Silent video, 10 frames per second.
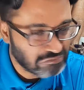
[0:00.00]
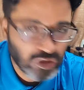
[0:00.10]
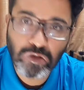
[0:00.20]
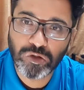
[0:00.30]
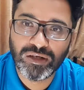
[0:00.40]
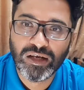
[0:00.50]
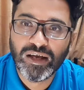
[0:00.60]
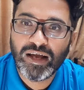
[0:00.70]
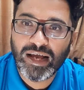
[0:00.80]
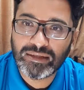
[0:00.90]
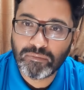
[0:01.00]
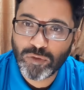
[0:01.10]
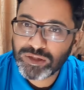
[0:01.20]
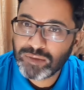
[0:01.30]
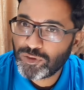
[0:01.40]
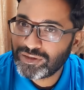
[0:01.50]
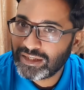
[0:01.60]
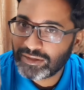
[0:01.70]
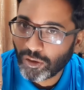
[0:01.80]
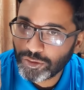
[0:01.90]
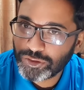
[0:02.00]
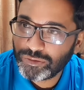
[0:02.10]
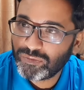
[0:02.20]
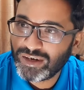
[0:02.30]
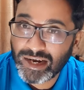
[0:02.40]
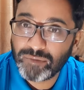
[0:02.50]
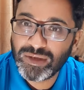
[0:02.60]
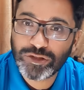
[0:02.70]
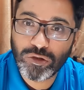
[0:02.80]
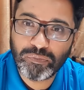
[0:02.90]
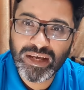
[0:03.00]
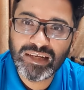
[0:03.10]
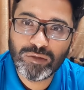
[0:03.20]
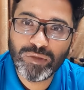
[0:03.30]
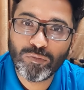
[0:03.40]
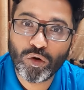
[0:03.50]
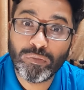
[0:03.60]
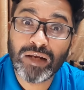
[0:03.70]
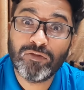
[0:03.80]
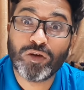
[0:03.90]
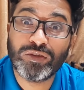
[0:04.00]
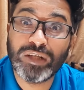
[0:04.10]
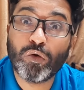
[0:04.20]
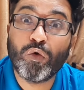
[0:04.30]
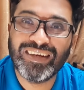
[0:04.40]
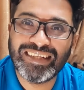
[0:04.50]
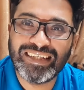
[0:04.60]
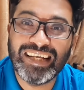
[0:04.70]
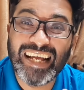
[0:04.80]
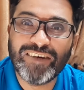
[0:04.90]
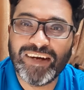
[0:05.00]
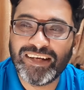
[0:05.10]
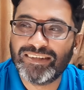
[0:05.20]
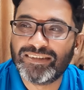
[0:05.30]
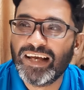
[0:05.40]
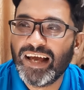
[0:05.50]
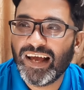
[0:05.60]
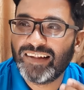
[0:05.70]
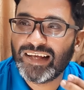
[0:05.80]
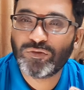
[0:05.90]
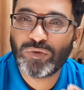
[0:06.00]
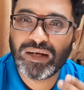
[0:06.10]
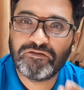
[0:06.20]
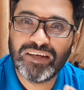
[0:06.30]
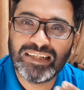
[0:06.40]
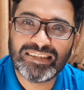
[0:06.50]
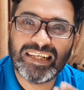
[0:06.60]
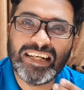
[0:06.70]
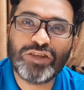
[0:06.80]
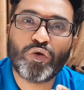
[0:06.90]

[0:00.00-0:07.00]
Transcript: good. And the most important thing is always remember Hermes, you're paying a little bit more money for the quality ingredients. And that's what I feel it's a niche